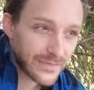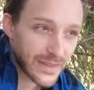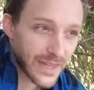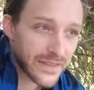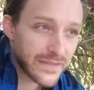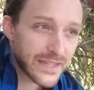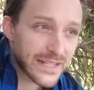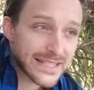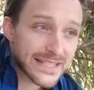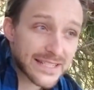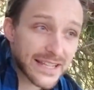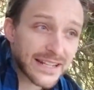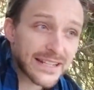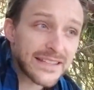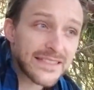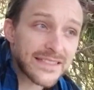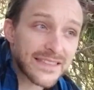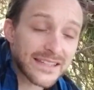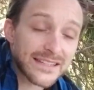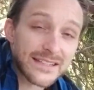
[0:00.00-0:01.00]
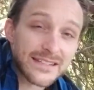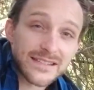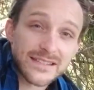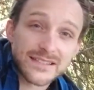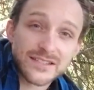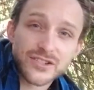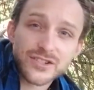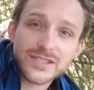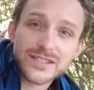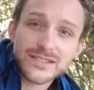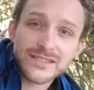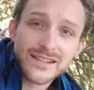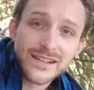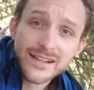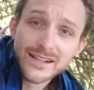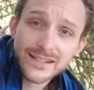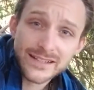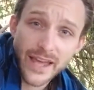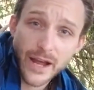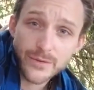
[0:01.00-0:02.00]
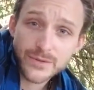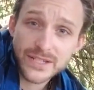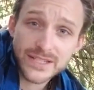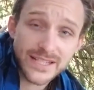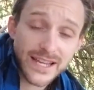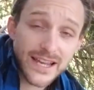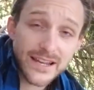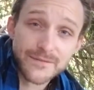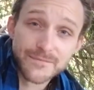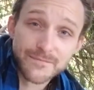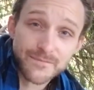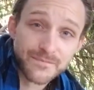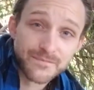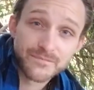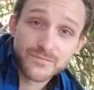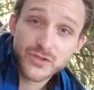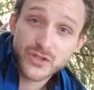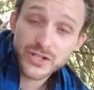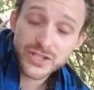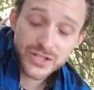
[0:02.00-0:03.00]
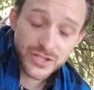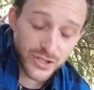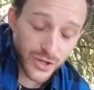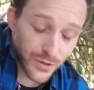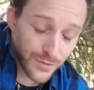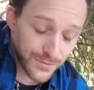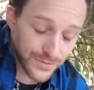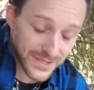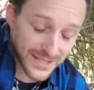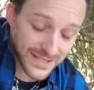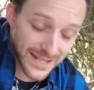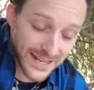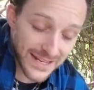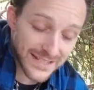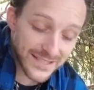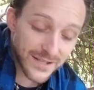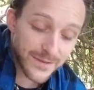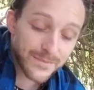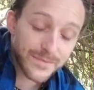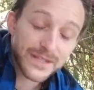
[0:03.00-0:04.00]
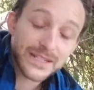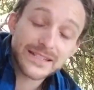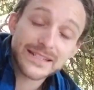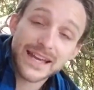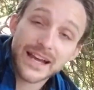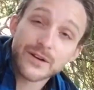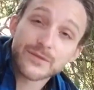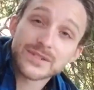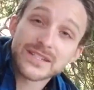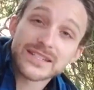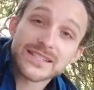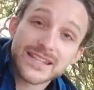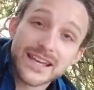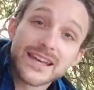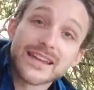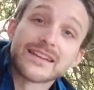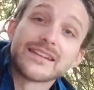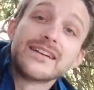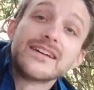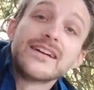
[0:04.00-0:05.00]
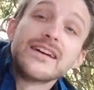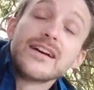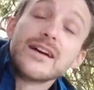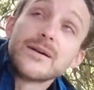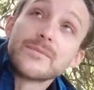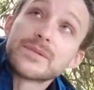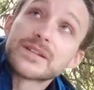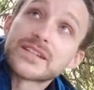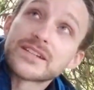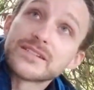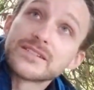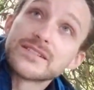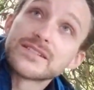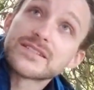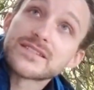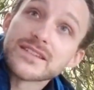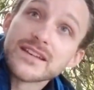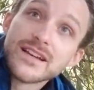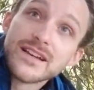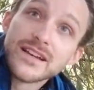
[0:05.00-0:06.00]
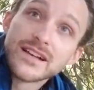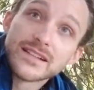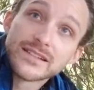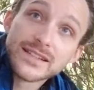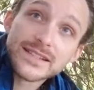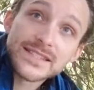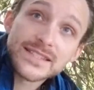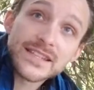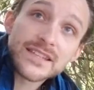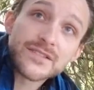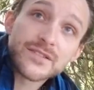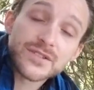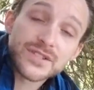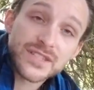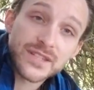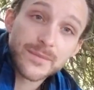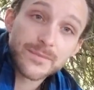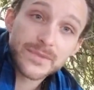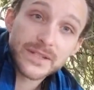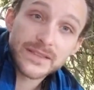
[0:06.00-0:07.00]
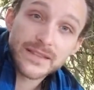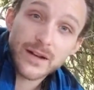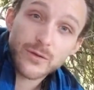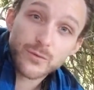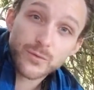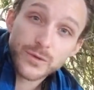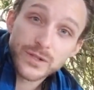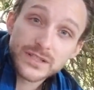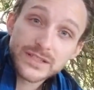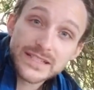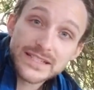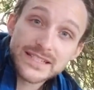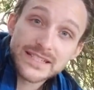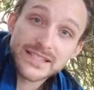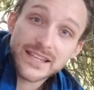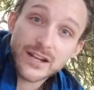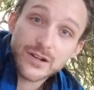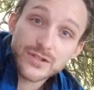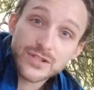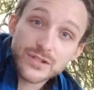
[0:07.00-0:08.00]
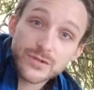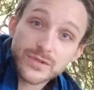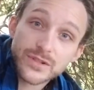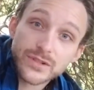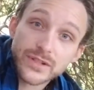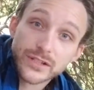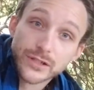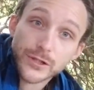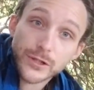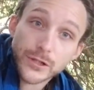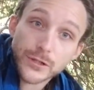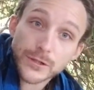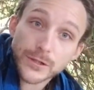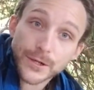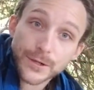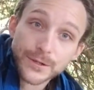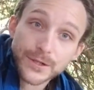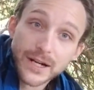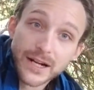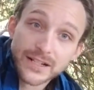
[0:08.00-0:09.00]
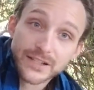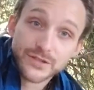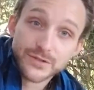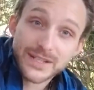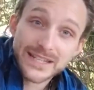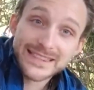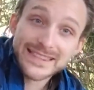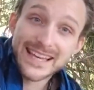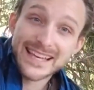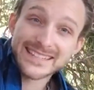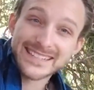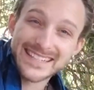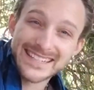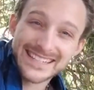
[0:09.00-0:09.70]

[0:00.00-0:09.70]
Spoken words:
And then a second thing is just count to 10. Just don't say something, count to 10. Because let's say there's something that really scares you and you're like, oh God, and you get that